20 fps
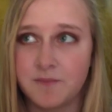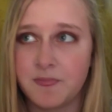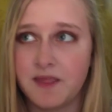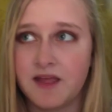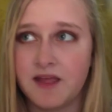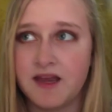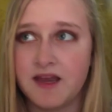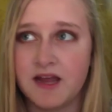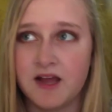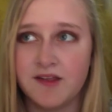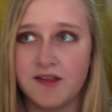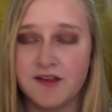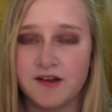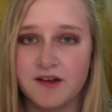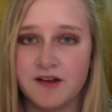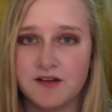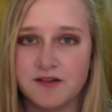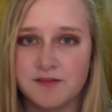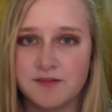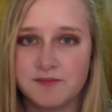and how
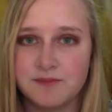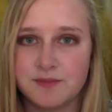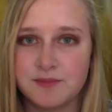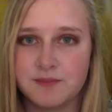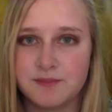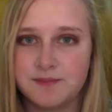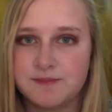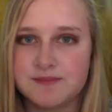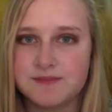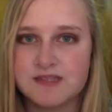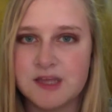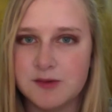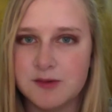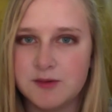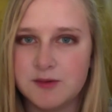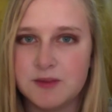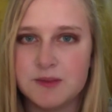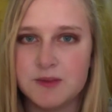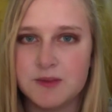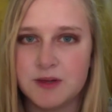they seem to
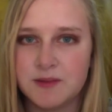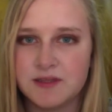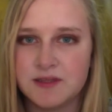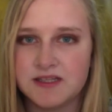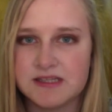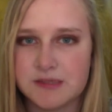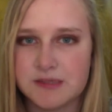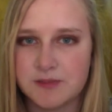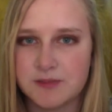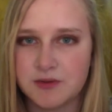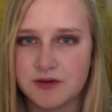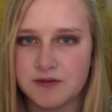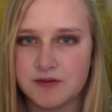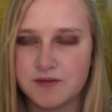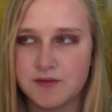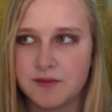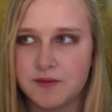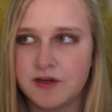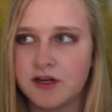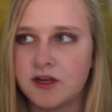be permanently separated
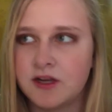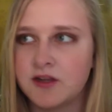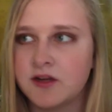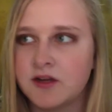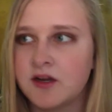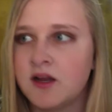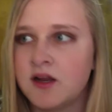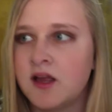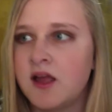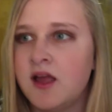from one another.